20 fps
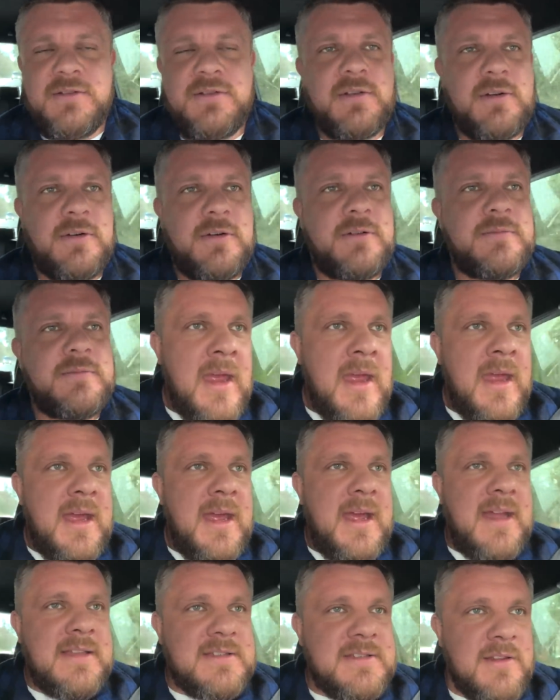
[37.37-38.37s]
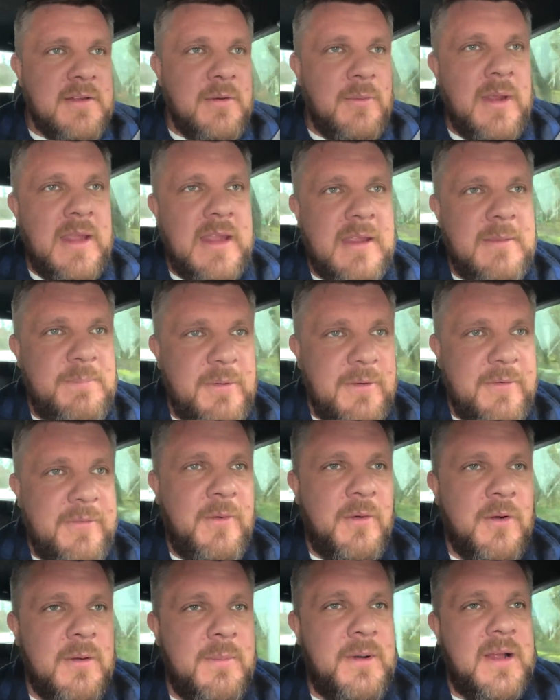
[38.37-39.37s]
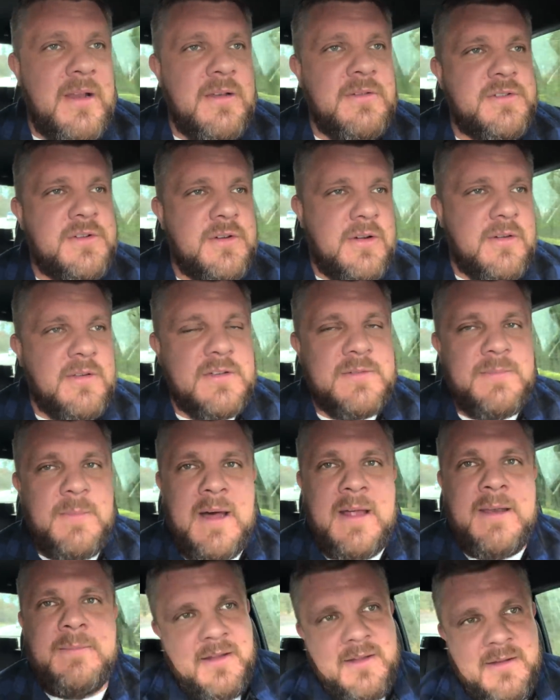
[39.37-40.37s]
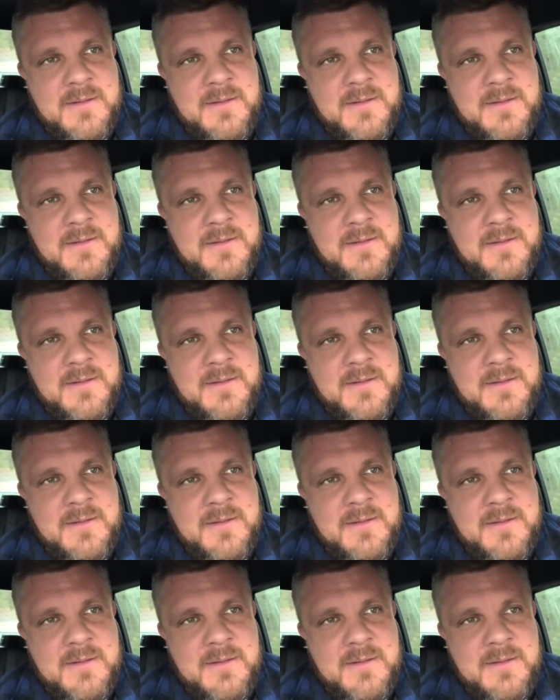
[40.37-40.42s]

So it's the week before Britain's Strongest Man.